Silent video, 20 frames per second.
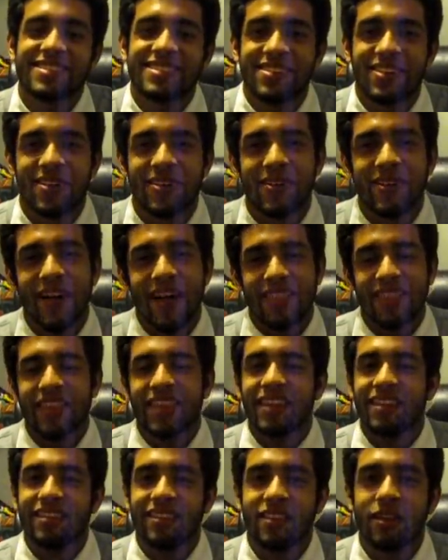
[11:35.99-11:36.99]
So, and
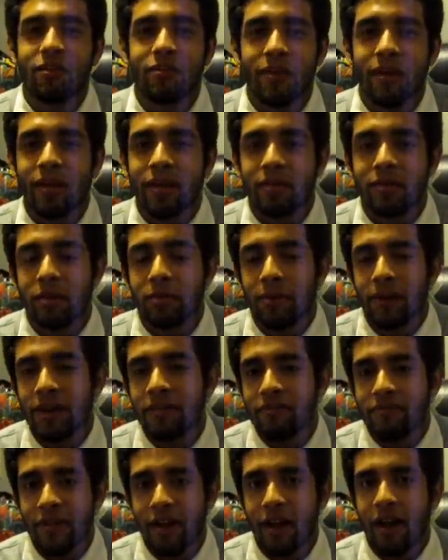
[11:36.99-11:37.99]
they're
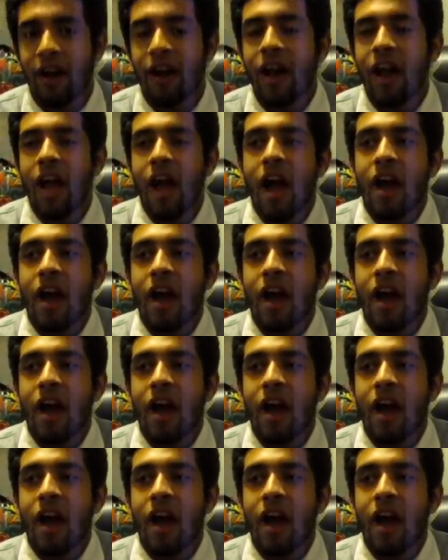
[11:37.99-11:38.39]
pretty fair.